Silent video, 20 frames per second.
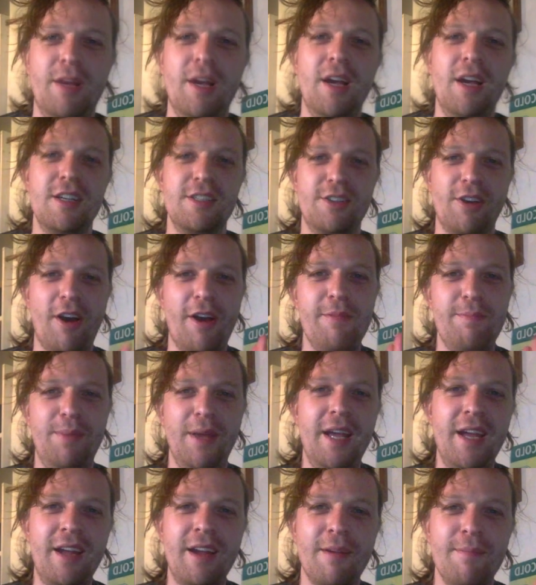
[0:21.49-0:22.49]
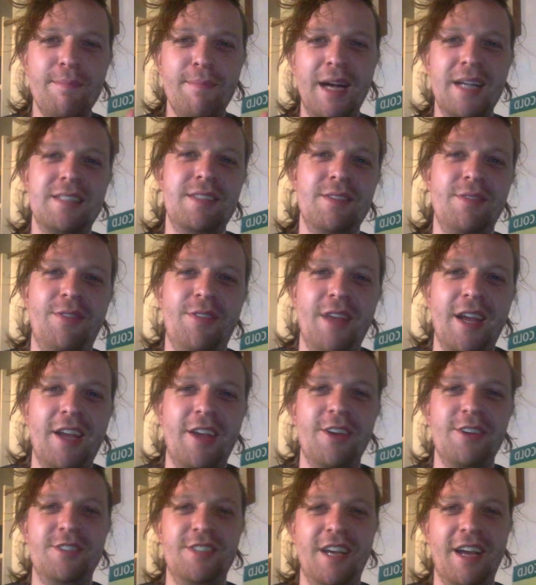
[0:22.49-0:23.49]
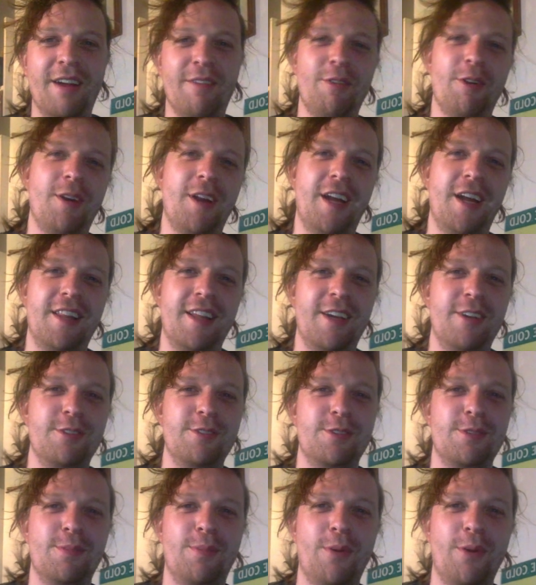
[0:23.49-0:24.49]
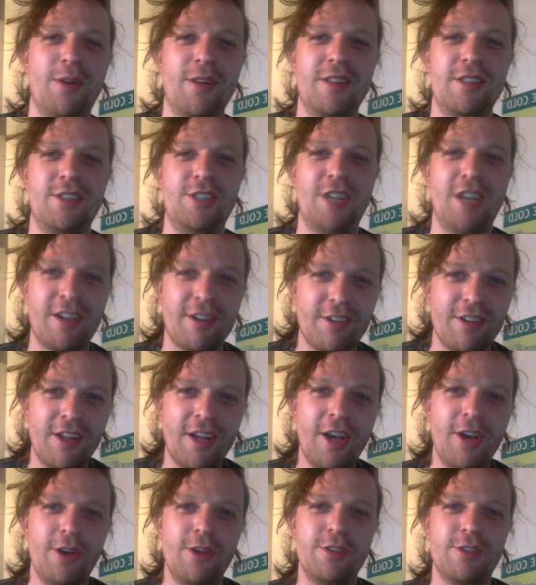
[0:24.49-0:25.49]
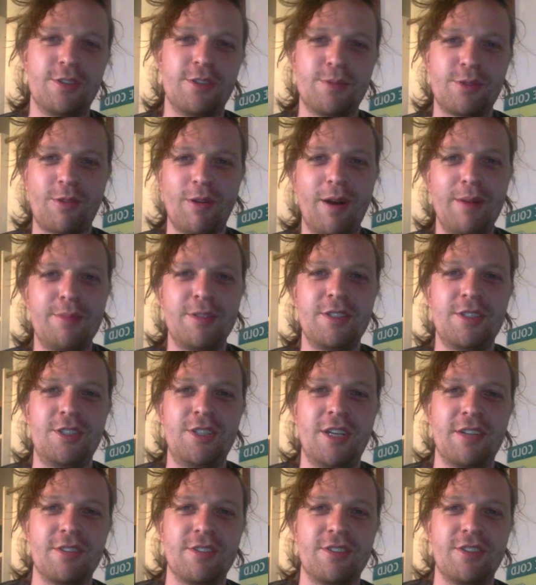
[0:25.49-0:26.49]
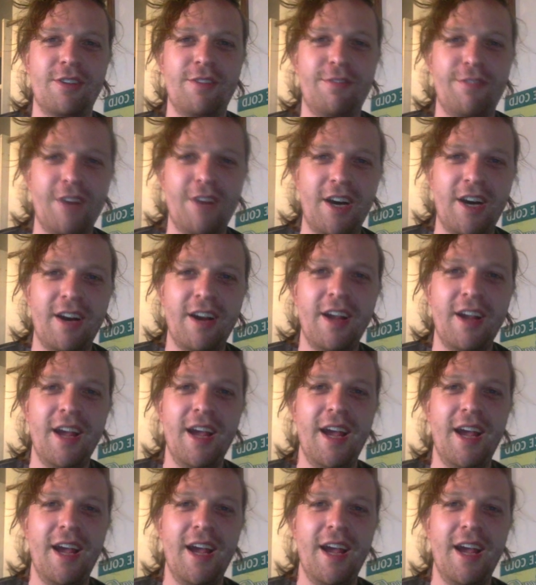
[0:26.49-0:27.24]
So a big, massive thank you to everyone out there who's supporting the channel, who's subscribed to the channel so far.